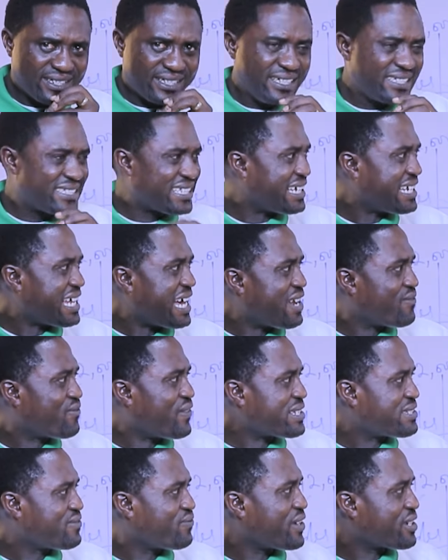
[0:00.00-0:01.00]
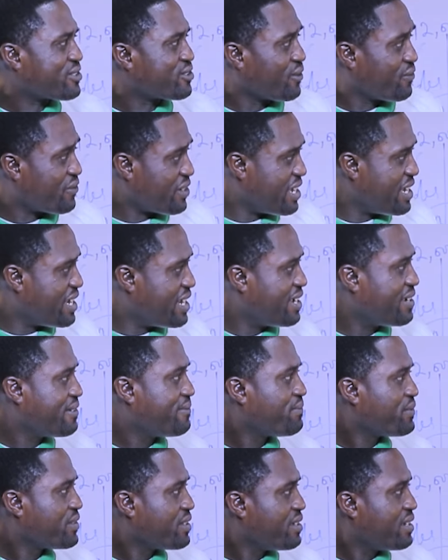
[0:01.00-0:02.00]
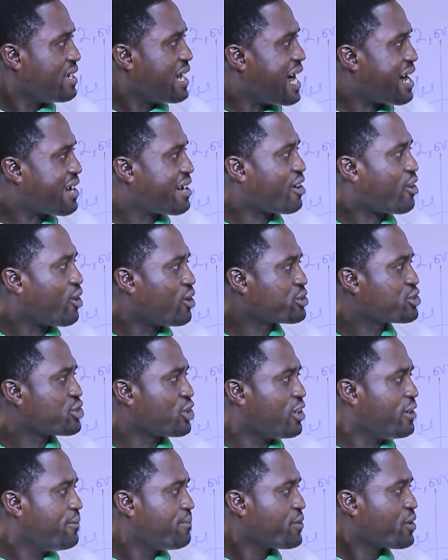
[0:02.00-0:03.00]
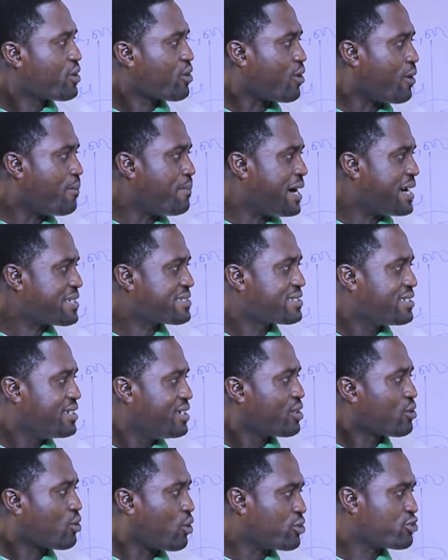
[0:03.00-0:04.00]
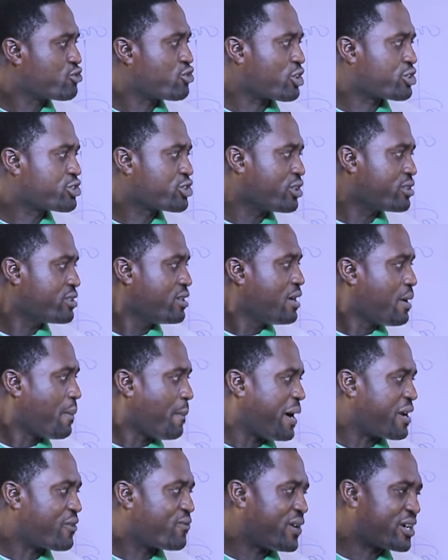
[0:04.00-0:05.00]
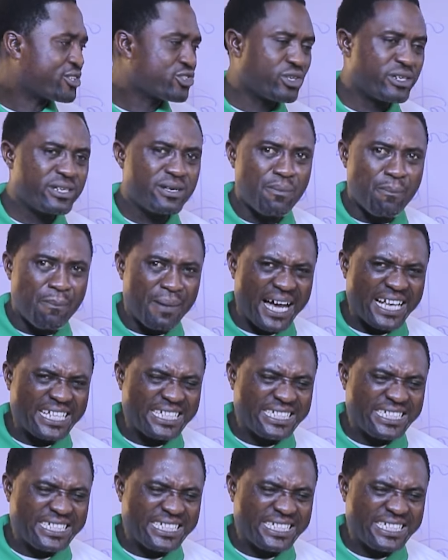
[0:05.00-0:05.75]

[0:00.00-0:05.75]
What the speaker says: It's an adverse effect of A, agriculture, commerce, construction, manufacturing,